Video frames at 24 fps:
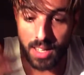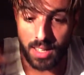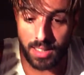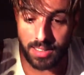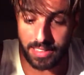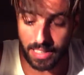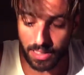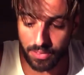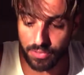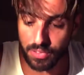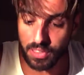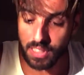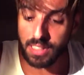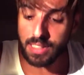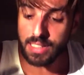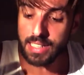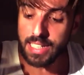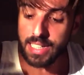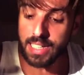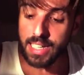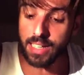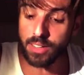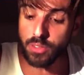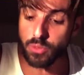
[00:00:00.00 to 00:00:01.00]

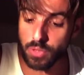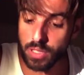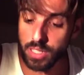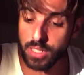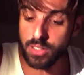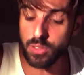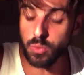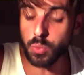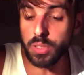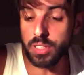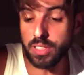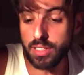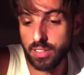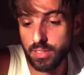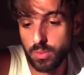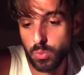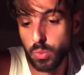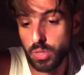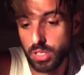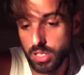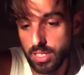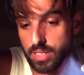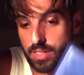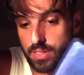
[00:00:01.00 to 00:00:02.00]
definitely get rich,
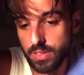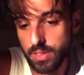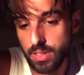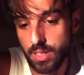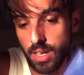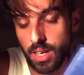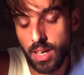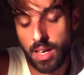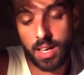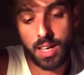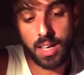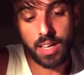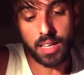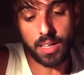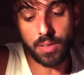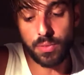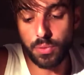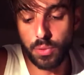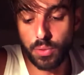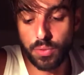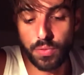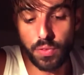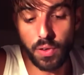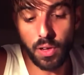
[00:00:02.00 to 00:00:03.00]
which is, if
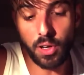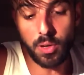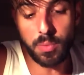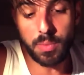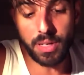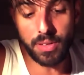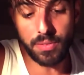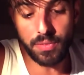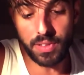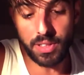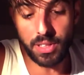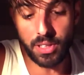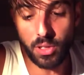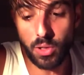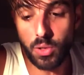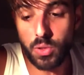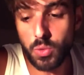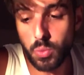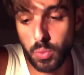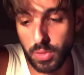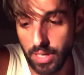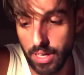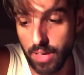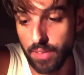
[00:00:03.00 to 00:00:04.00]
you follow my
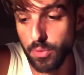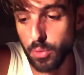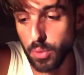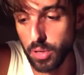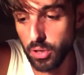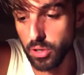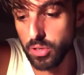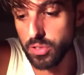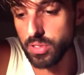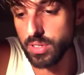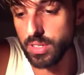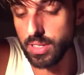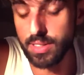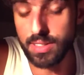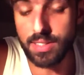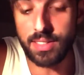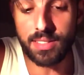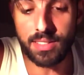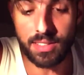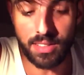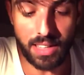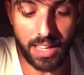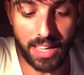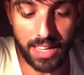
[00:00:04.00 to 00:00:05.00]
videos, we have rehearsed this.